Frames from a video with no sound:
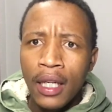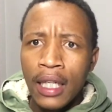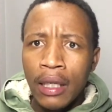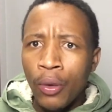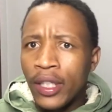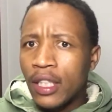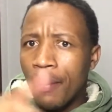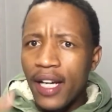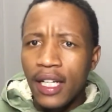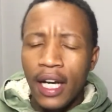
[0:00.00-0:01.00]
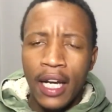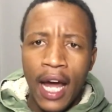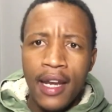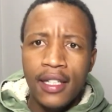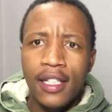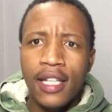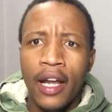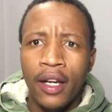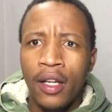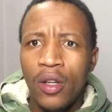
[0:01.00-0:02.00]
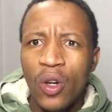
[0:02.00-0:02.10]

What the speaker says: We're demanding an unnecessary,